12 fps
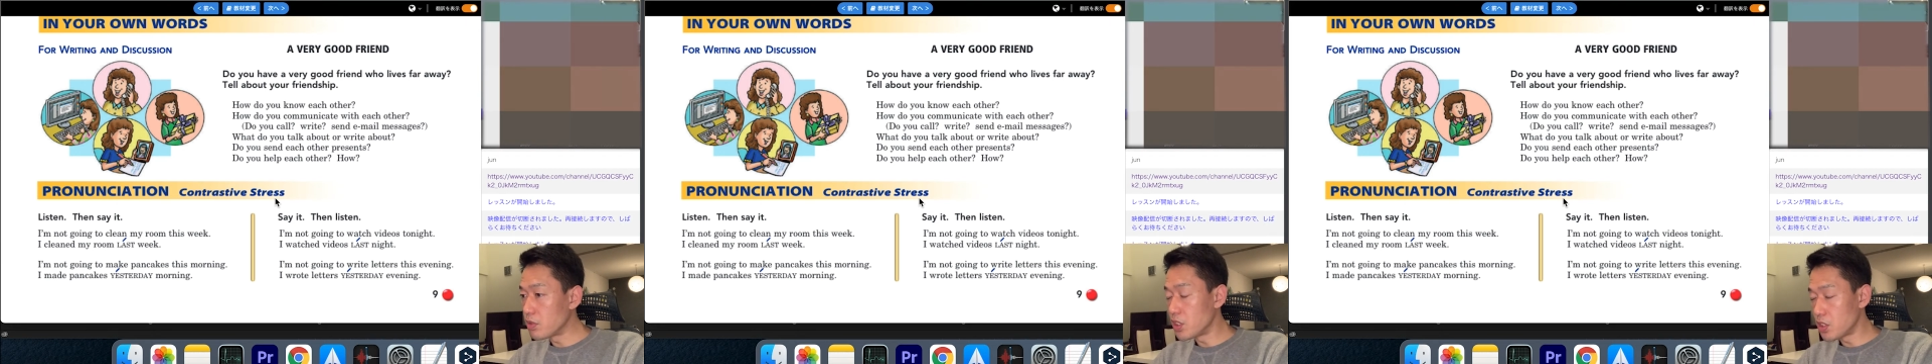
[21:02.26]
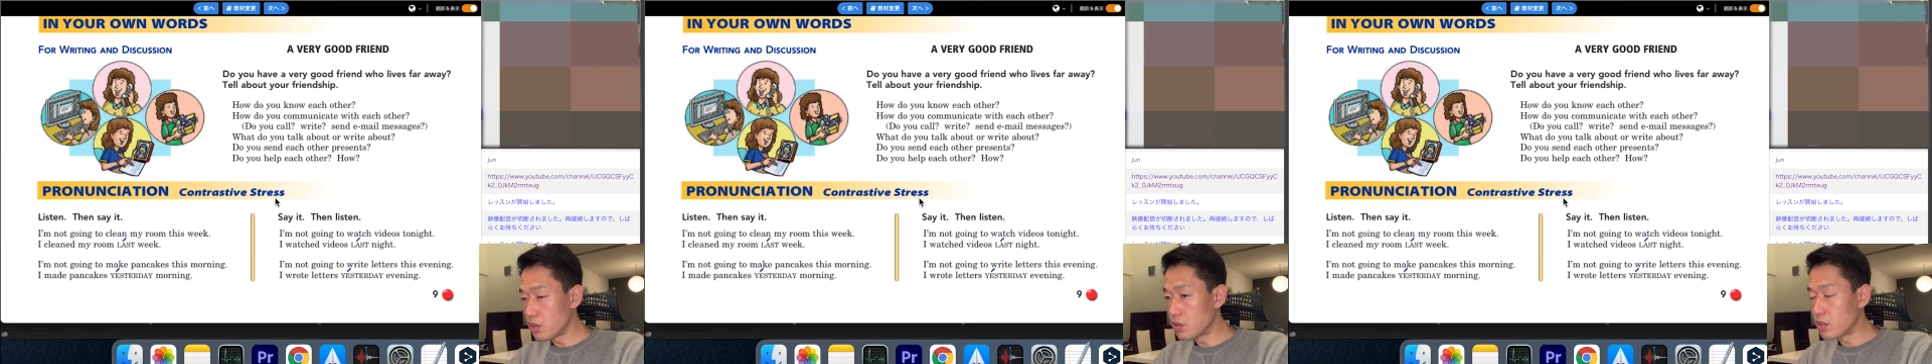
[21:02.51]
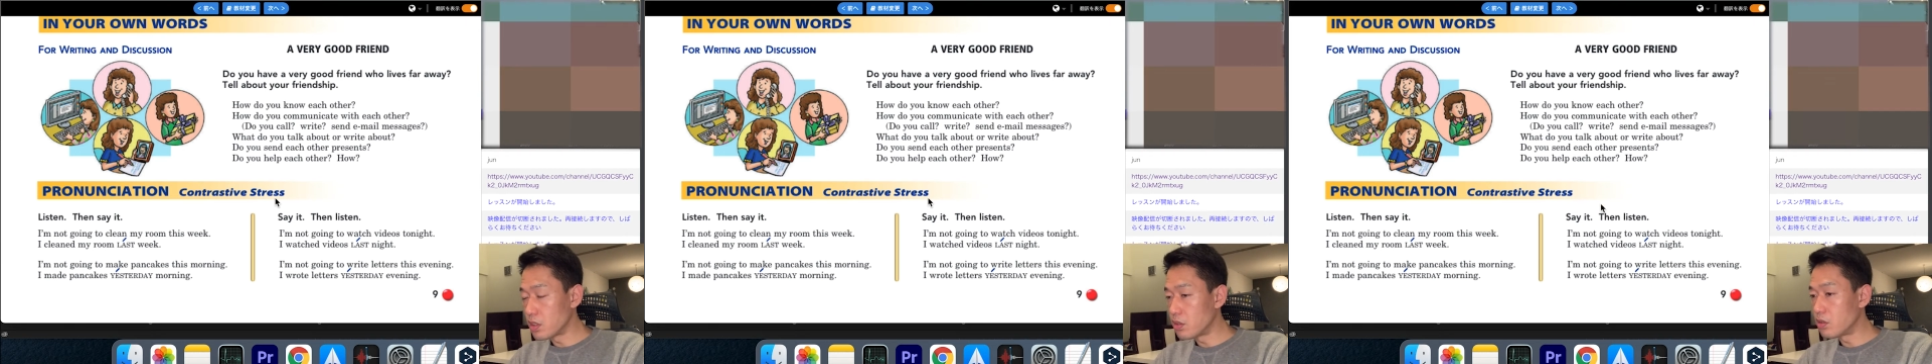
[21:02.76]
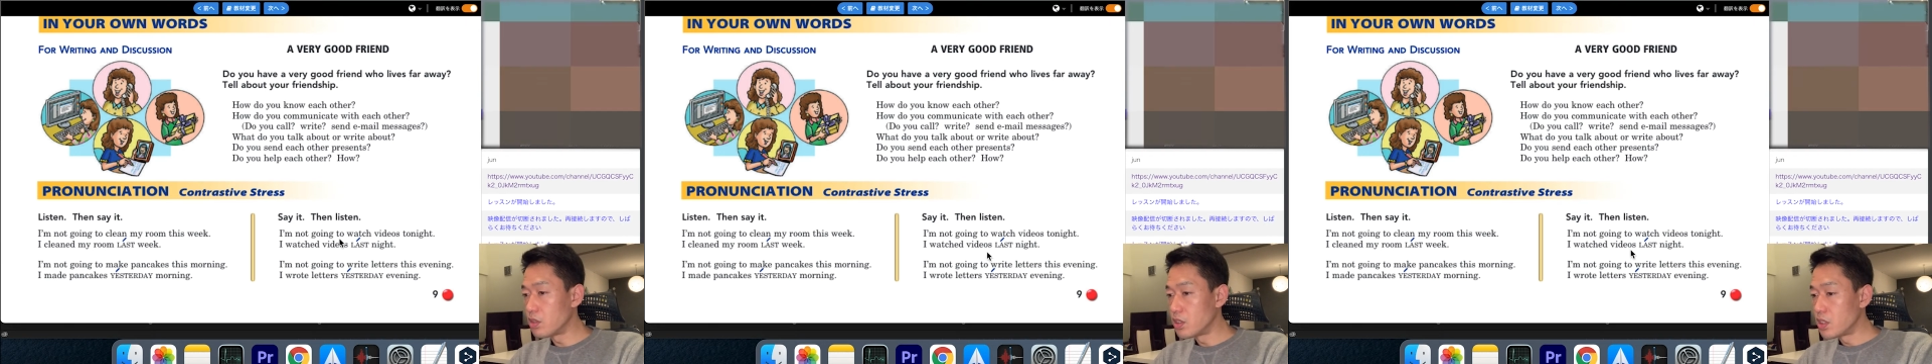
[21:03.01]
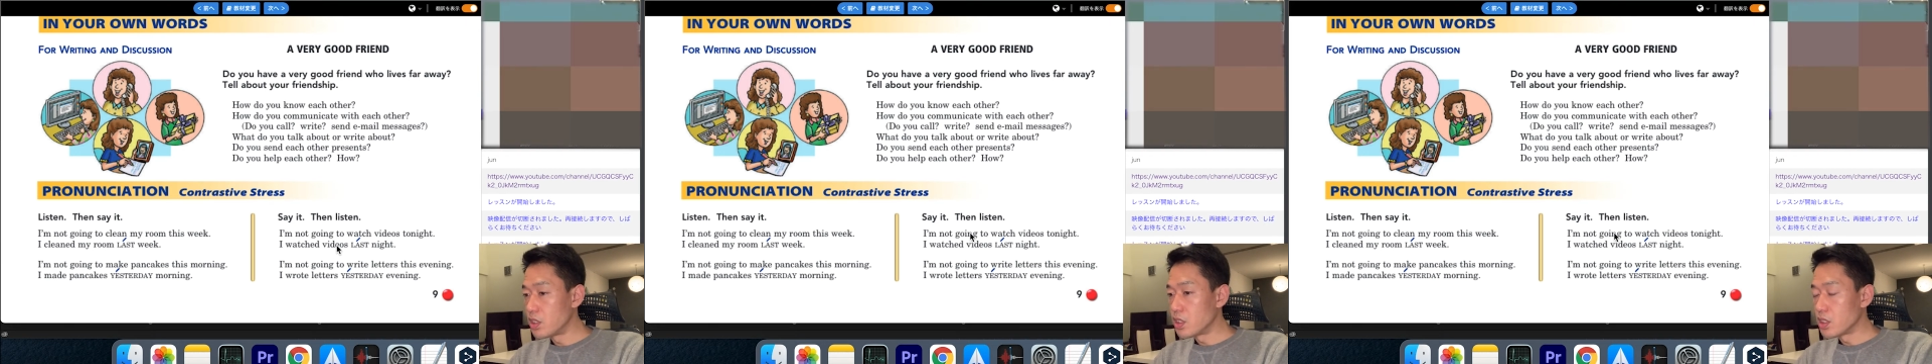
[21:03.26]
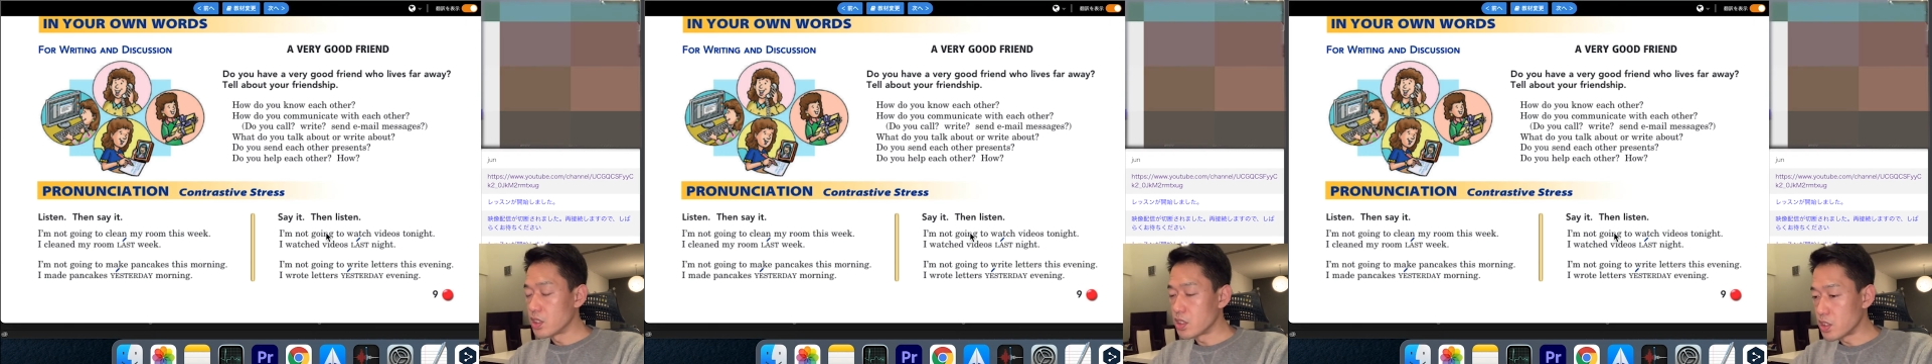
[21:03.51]
Million. Oh.
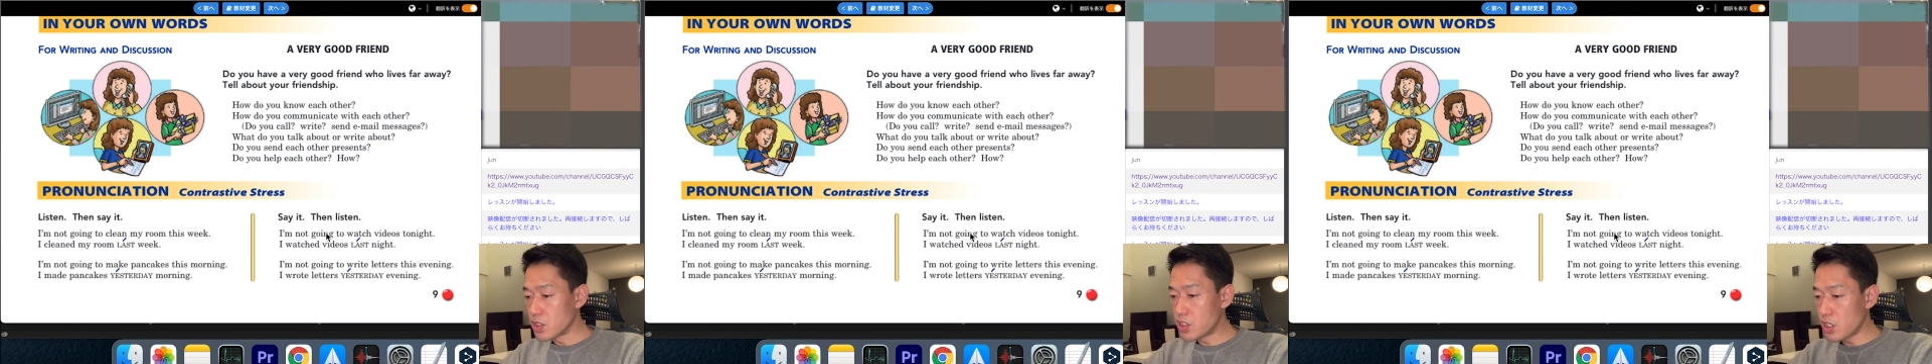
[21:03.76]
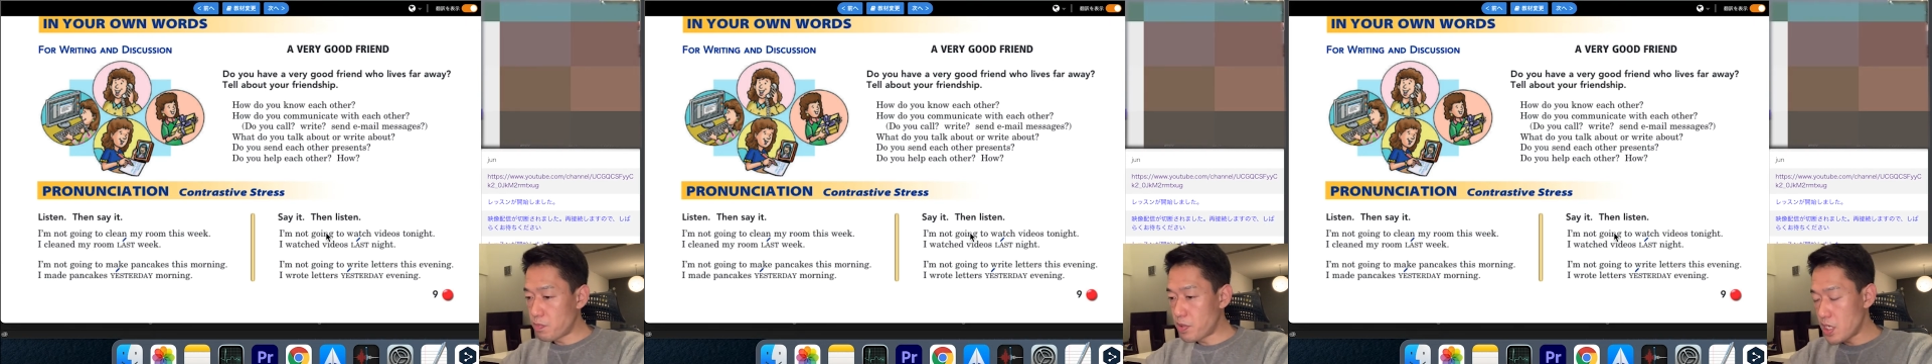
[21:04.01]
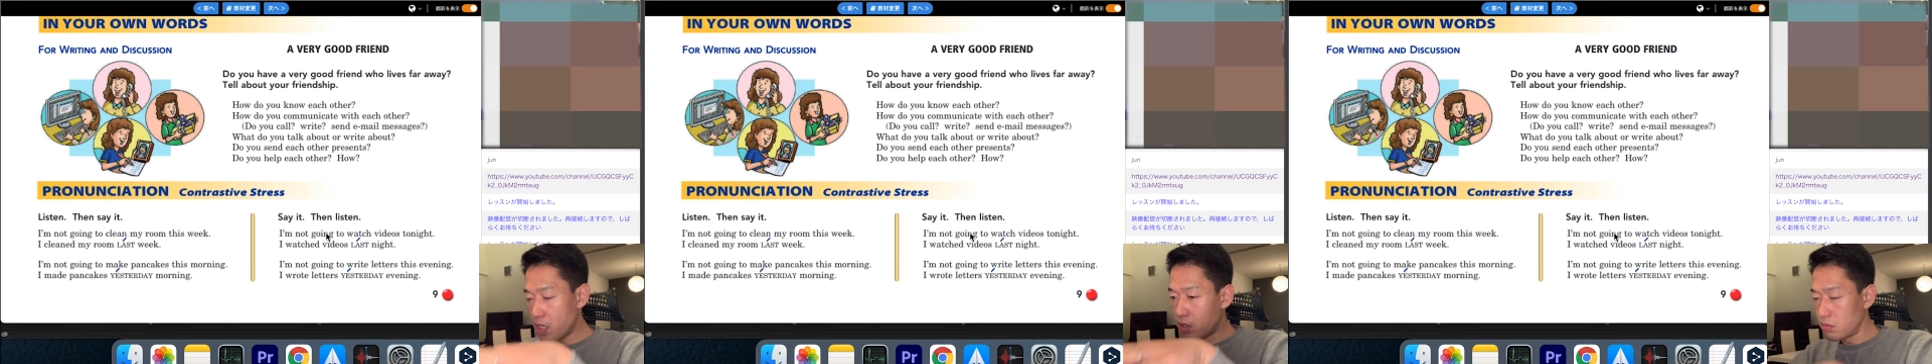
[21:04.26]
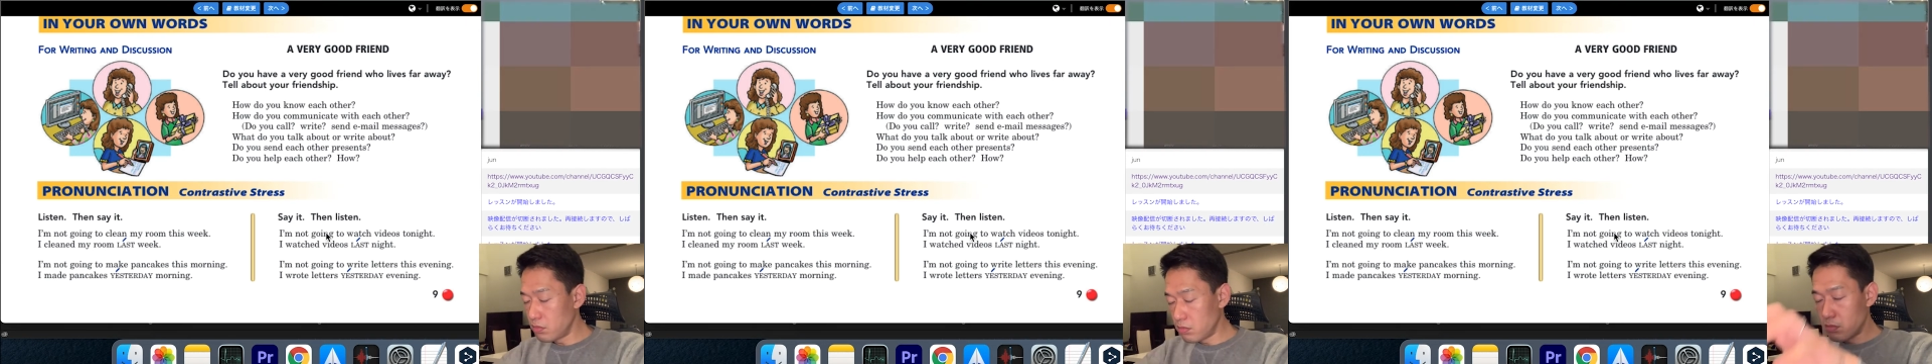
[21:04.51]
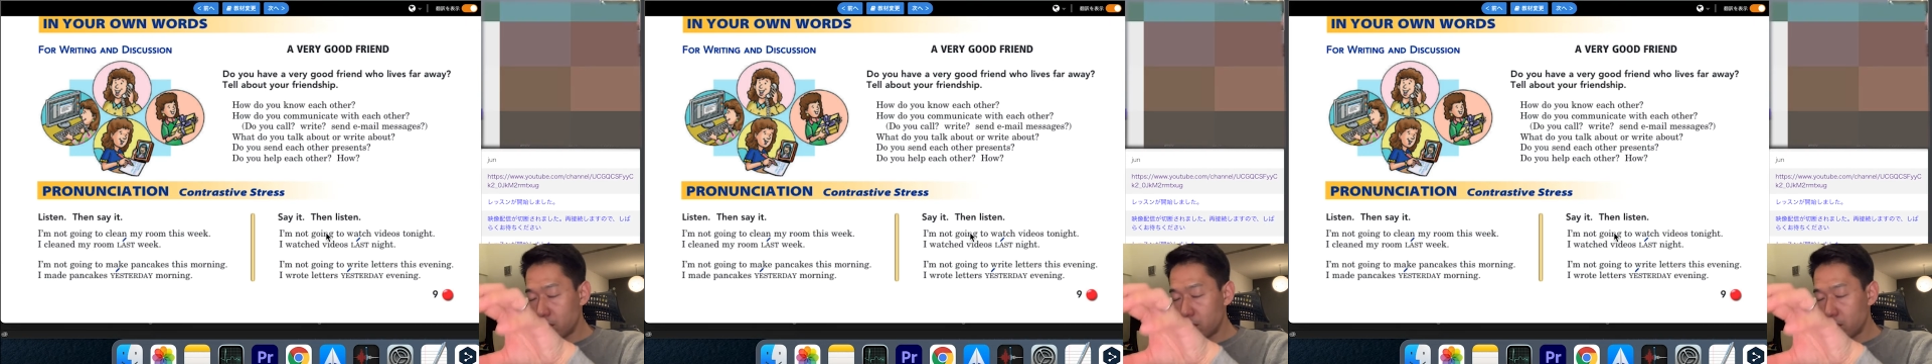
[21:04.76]
Japan. Yes.